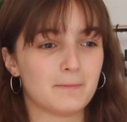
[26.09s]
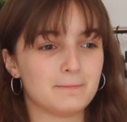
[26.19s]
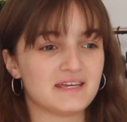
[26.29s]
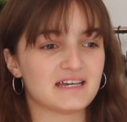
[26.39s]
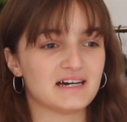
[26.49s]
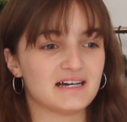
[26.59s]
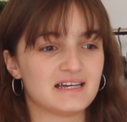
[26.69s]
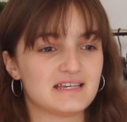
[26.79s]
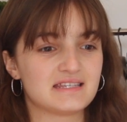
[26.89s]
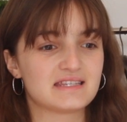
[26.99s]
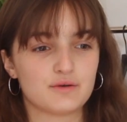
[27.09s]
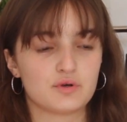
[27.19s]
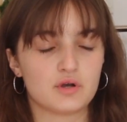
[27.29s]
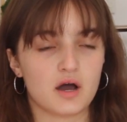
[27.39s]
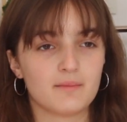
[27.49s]
because
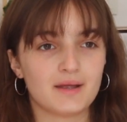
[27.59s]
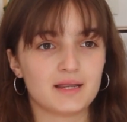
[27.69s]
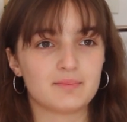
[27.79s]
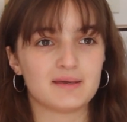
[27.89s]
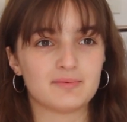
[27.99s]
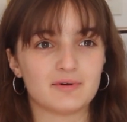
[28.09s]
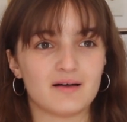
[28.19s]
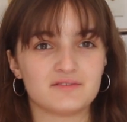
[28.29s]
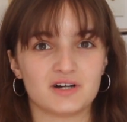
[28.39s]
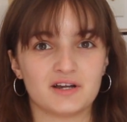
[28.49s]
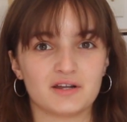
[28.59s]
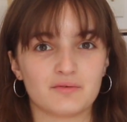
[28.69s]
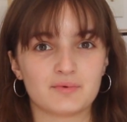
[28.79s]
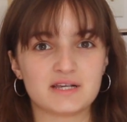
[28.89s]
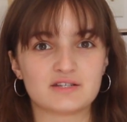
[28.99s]
not many people have
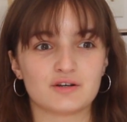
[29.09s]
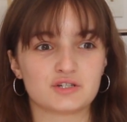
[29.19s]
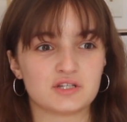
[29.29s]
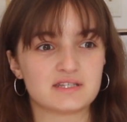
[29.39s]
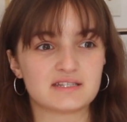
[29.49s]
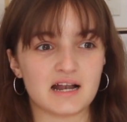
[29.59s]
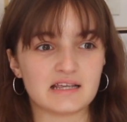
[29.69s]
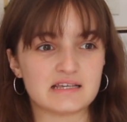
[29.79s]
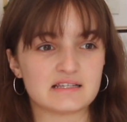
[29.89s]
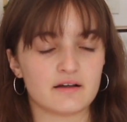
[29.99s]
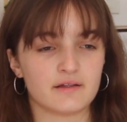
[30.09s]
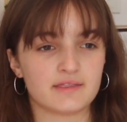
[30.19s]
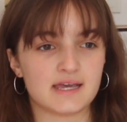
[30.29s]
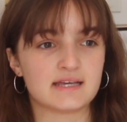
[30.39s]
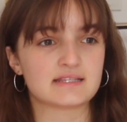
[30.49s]
done research and studies on
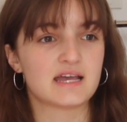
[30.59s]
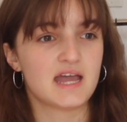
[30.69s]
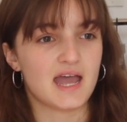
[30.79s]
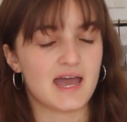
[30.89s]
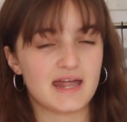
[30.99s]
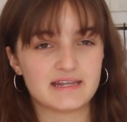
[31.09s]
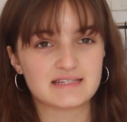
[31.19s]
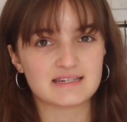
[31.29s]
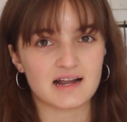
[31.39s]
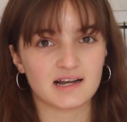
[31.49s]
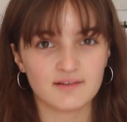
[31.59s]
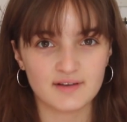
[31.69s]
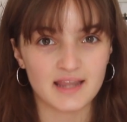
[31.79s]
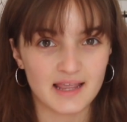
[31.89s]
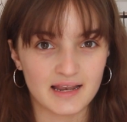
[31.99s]
this, and it's not
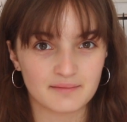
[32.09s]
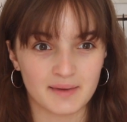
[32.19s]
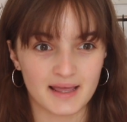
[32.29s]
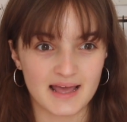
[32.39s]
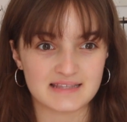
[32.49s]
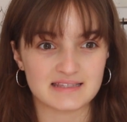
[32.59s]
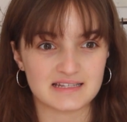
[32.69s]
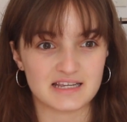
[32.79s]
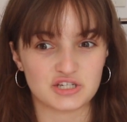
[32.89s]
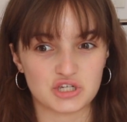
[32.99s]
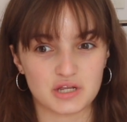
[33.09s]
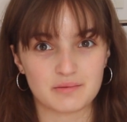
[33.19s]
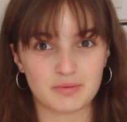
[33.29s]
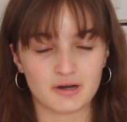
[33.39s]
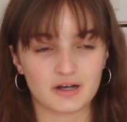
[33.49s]
even in my
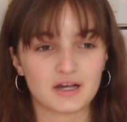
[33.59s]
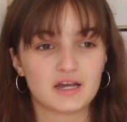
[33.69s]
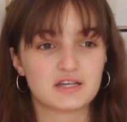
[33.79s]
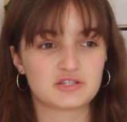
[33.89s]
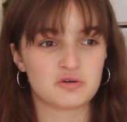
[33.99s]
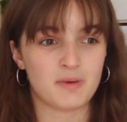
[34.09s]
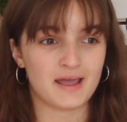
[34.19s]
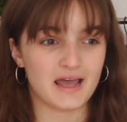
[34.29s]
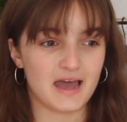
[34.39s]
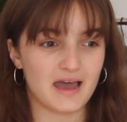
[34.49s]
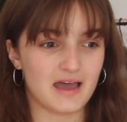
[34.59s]
esthetician book. So my